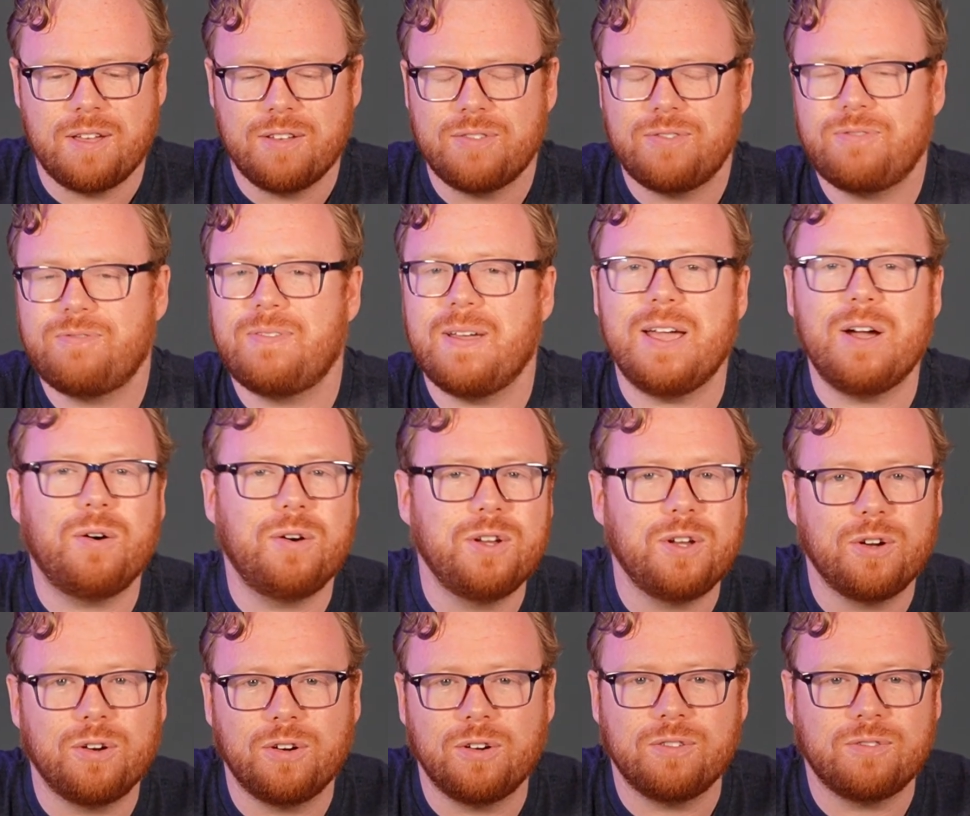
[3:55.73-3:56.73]

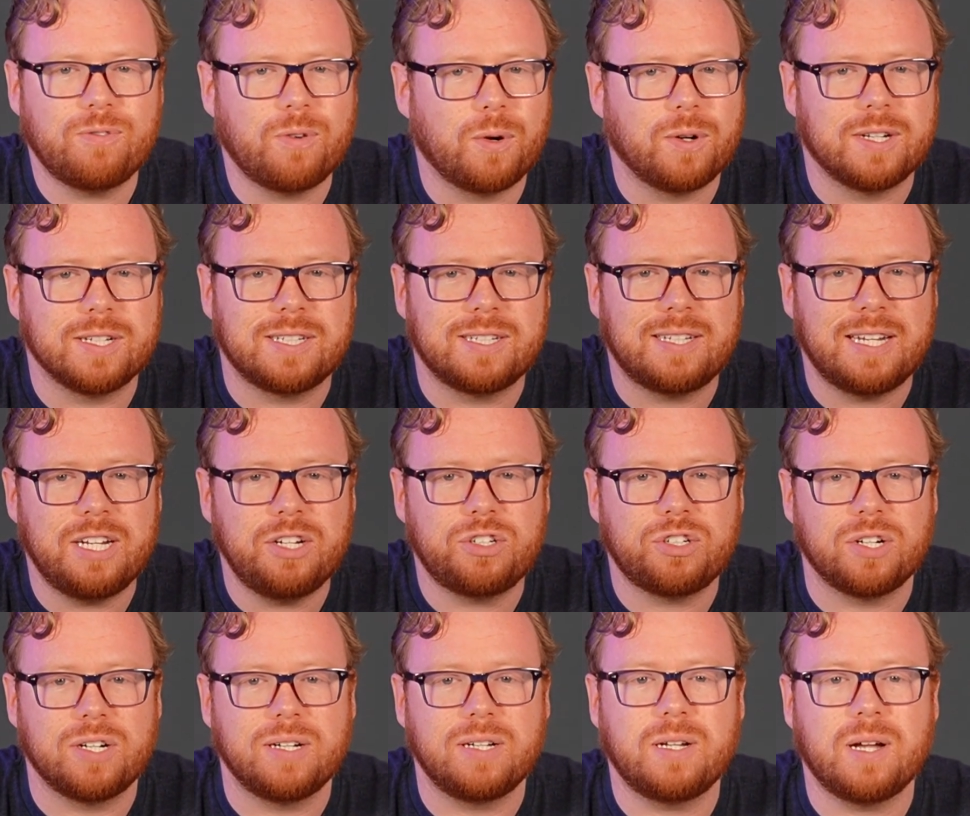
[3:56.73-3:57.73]
failure for
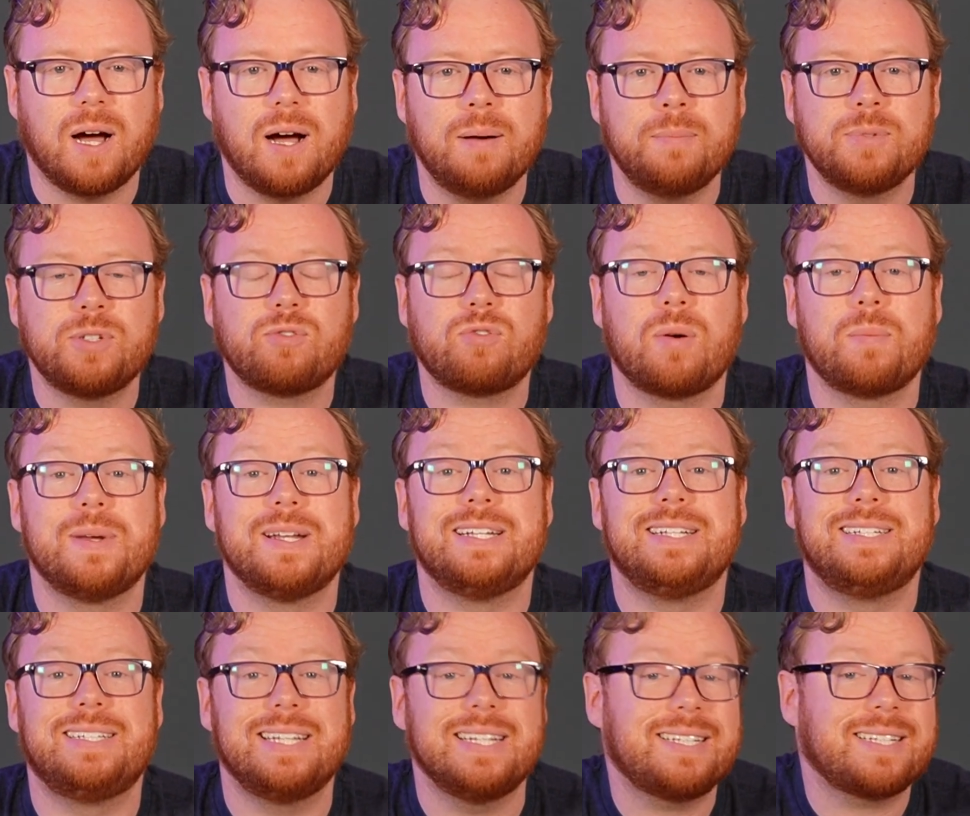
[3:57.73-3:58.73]
distinction comes from a
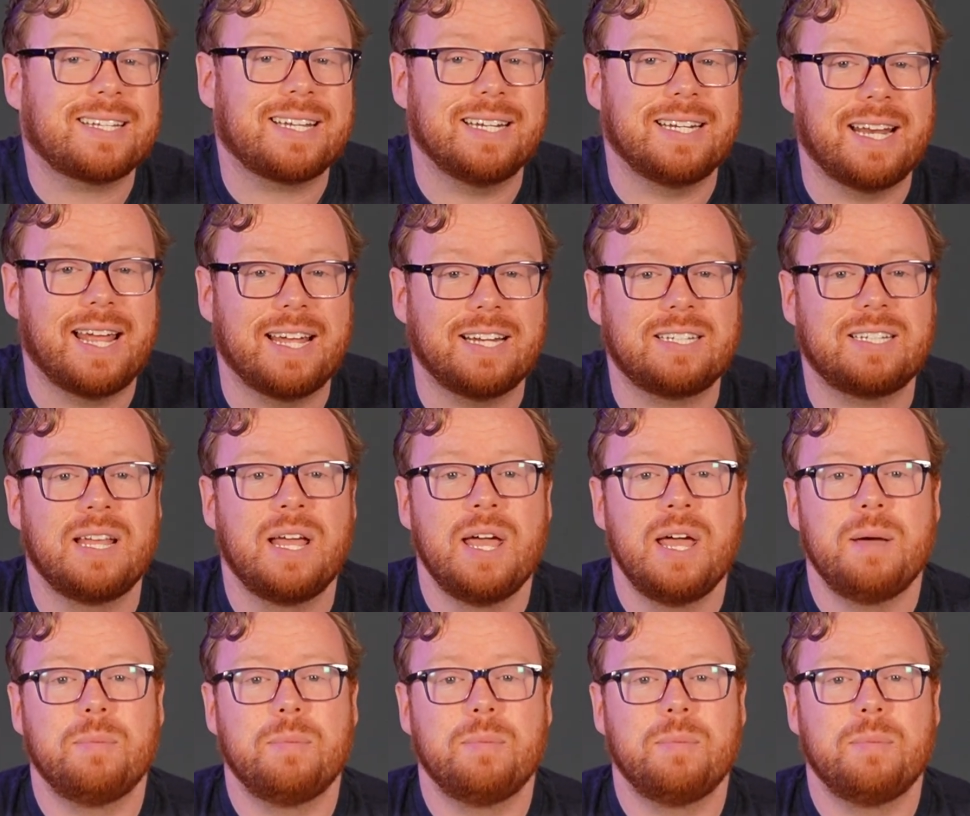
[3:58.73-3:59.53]
disconnect